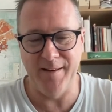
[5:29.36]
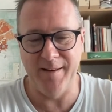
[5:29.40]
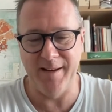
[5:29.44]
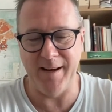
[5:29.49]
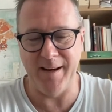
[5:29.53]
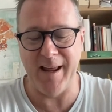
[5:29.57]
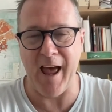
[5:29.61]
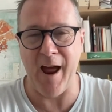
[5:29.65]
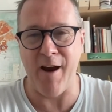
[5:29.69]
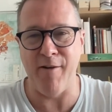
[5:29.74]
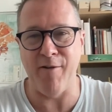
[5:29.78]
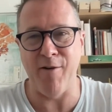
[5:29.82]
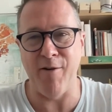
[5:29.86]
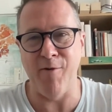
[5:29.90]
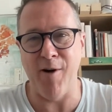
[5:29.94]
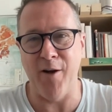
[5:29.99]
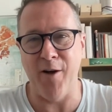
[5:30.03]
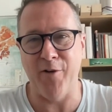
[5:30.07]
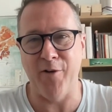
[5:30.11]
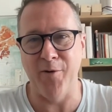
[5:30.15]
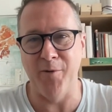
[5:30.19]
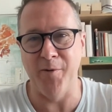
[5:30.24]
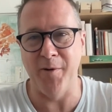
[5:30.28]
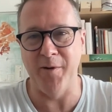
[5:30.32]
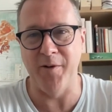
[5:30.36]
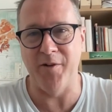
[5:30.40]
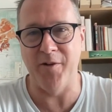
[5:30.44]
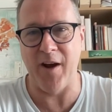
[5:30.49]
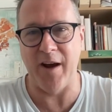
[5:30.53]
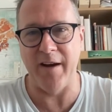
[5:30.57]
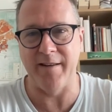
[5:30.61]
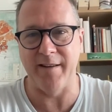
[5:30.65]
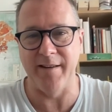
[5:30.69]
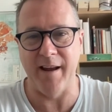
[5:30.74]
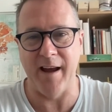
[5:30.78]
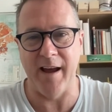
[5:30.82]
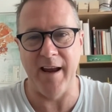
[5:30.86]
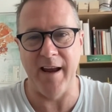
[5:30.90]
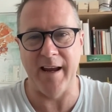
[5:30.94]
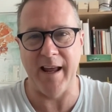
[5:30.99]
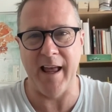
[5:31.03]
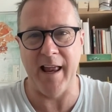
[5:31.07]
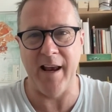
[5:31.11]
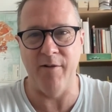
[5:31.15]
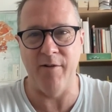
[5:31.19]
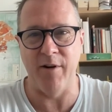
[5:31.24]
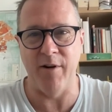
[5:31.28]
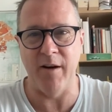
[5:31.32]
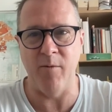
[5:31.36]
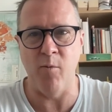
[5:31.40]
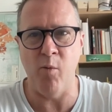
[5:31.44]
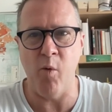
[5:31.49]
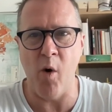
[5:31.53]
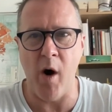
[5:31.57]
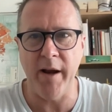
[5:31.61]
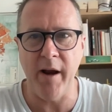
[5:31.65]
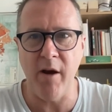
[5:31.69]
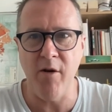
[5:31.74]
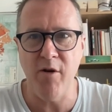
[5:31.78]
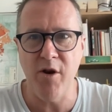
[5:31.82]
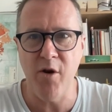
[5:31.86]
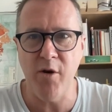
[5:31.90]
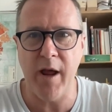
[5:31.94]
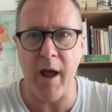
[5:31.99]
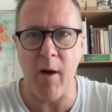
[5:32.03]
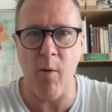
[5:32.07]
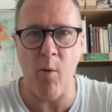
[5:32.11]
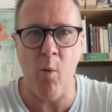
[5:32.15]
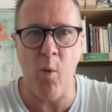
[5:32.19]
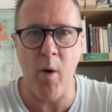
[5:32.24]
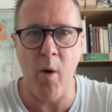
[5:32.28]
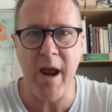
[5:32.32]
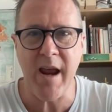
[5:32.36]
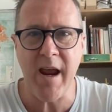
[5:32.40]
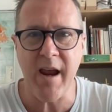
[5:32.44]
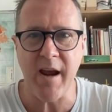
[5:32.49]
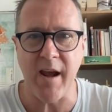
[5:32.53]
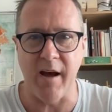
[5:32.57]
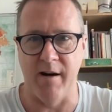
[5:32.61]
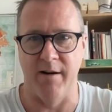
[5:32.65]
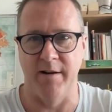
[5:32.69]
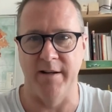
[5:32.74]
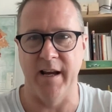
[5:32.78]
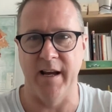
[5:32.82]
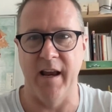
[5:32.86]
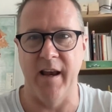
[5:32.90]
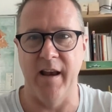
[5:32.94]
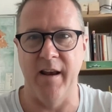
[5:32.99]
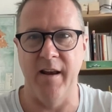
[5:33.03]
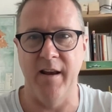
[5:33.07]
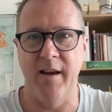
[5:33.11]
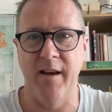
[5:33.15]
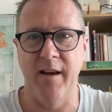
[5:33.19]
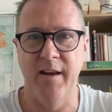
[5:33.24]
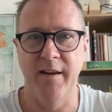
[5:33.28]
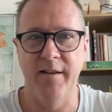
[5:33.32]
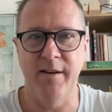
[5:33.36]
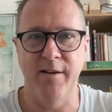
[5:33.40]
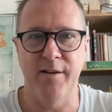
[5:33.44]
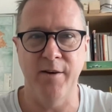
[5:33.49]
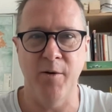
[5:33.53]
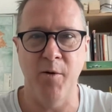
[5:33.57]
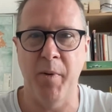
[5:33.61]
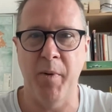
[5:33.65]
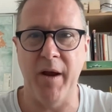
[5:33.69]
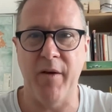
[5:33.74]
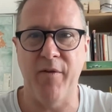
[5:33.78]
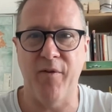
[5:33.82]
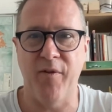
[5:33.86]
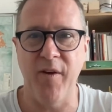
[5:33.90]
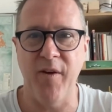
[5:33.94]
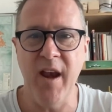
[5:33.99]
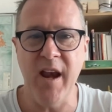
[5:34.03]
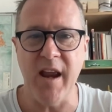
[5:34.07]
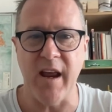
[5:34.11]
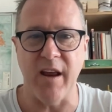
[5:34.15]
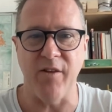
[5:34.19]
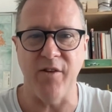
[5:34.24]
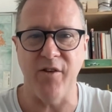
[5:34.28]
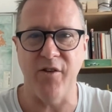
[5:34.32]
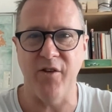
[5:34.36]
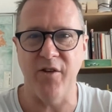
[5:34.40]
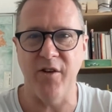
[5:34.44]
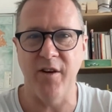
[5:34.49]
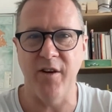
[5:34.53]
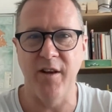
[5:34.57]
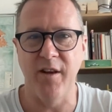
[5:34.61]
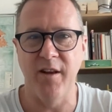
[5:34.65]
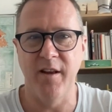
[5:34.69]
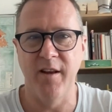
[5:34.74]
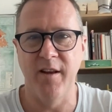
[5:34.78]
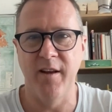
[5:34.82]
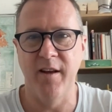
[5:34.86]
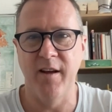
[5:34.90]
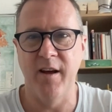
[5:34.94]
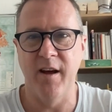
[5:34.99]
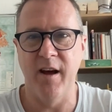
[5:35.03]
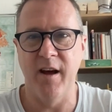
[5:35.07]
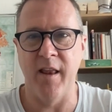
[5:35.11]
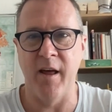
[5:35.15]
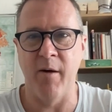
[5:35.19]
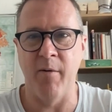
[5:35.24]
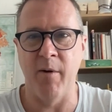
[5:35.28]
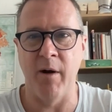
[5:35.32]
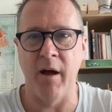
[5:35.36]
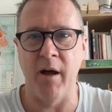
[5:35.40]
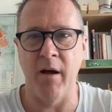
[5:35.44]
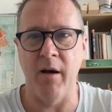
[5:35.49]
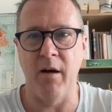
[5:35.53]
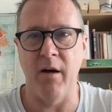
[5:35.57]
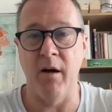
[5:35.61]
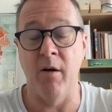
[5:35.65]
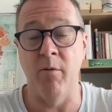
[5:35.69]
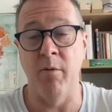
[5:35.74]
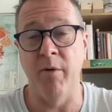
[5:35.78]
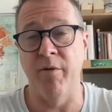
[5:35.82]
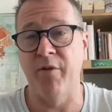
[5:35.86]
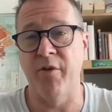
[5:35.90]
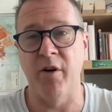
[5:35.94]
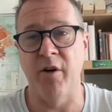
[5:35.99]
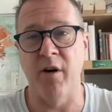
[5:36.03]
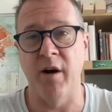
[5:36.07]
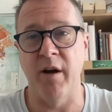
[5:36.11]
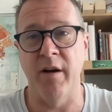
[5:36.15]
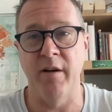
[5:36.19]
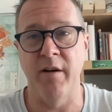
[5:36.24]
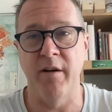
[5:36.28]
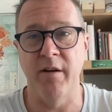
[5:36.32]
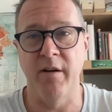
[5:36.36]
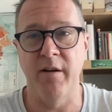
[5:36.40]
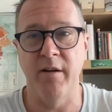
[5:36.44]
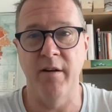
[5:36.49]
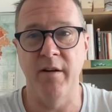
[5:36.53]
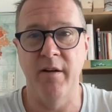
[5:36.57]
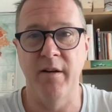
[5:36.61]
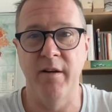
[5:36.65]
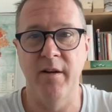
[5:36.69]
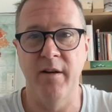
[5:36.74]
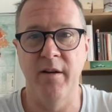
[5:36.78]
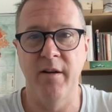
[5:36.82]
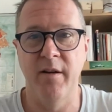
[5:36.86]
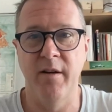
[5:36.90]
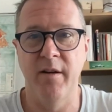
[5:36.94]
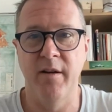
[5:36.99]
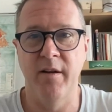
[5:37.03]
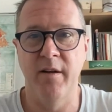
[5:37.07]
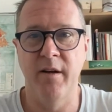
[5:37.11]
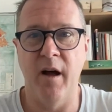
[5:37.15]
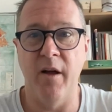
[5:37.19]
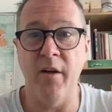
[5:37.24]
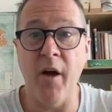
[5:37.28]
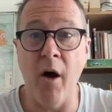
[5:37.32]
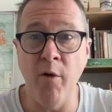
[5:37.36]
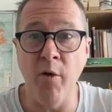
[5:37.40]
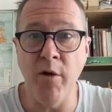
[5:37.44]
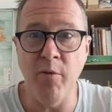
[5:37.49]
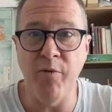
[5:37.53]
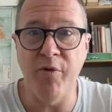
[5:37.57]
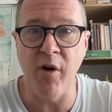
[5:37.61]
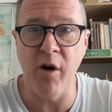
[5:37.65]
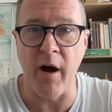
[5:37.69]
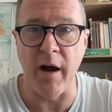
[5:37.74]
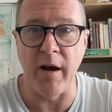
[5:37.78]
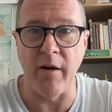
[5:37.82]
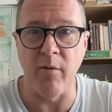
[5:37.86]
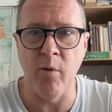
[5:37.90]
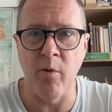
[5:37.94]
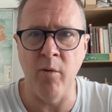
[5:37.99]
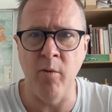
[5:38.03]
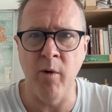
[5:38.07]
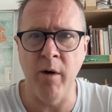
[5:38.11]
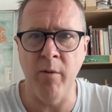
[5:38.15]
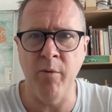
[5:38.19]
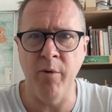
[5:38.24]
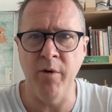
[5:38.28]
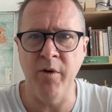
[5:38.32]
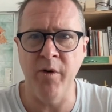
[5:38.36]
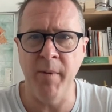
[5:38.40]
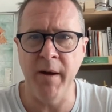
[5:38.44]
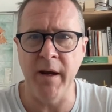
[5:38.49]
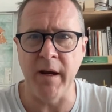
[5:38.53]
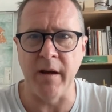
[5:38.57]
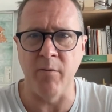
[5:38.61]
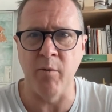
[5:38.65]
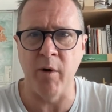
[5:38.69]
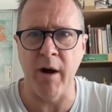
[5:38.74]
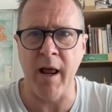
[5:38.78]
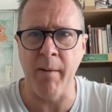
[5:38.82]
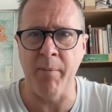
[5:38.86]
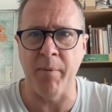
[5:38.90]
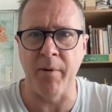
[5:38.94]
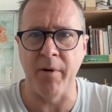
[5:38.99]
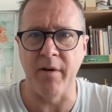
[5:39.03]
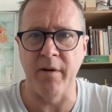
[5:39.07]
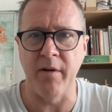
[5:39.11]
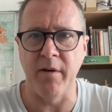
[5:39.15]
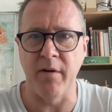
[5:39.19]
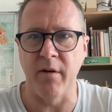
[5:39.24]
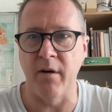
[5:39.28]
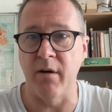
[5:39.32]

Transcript: Gary Russell and Jason Haig-Ellery, why don't you get Wyngarde in to do a big finish? And they were like, oh, we've tried. Oh, you've tried? What do you mean? What happened?